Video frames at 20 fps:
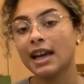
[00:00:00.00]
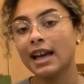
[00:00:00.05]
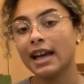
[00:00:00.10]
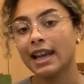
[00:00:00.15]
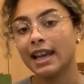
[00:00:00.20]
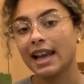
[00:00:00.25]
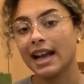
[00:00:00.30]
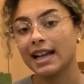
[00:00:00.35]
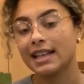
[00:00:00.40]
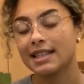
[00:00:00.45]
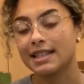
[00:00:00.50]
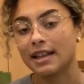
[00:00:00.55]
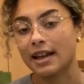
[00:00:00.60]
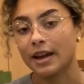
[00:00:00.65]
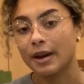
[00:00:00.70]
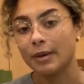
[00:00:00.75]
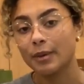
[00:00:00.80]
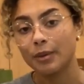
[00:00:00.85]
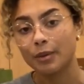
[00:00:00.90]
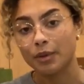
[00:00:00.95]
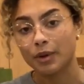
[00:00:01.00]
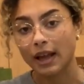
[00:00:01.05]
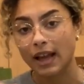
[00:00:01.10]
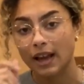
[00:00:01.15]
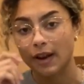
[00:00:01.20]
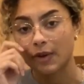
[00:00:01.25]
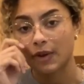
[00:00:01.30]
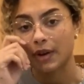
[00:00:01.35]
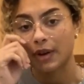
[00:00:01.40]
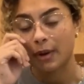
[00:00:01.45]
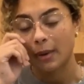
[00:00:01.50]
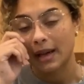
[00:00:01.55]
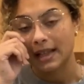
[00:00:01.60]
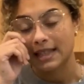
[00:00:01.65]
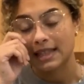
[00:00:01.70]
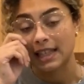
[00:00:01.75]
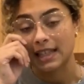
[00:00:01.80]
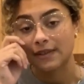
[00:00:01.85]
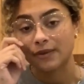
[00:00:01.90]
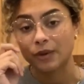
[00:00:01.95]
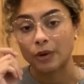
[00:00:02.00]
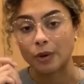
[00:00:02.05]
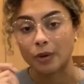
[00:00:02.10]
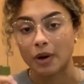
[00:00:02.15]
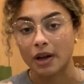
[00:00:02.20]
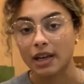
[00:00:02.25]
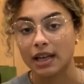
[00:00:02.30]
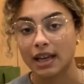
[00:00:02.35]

Let us know, we'll get you on the request list for one.